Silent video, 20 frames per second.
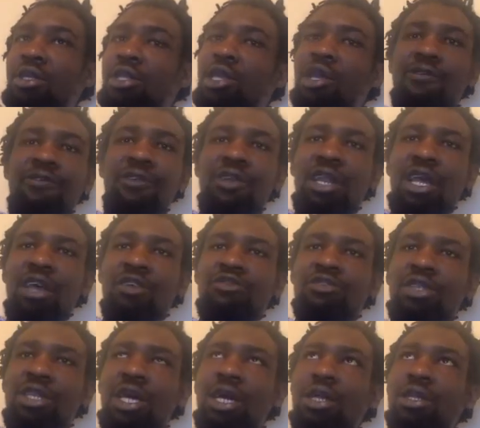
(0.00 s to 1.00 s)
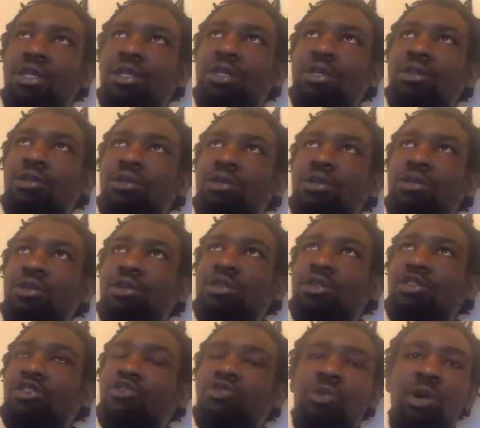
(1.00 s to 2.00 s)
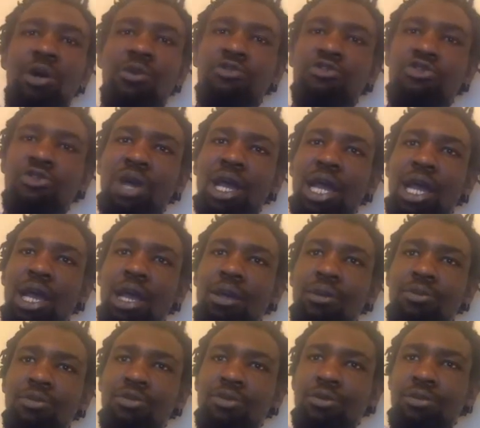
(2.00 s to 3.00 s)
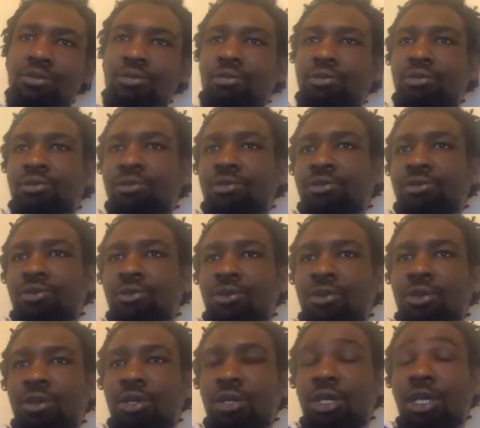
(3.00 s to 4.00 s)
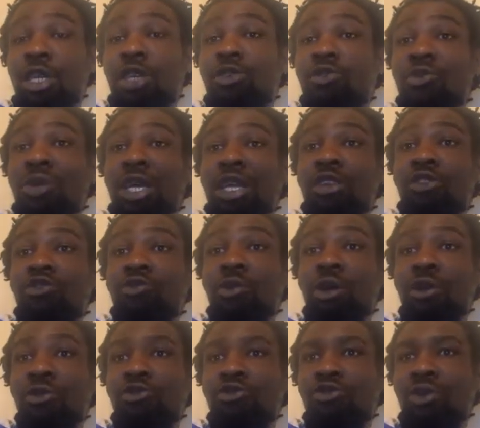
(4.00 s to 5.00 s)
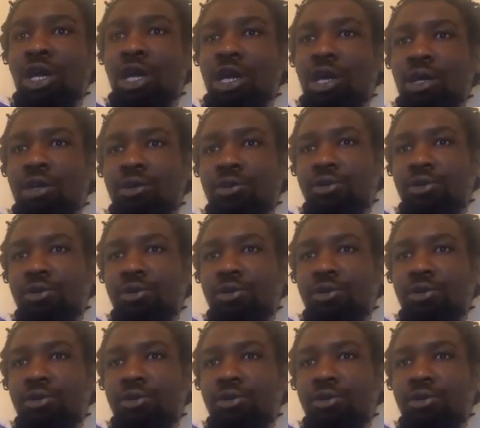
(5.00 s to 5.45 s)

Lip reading: Different nationalities. 12 tribes. He created 12 tribes.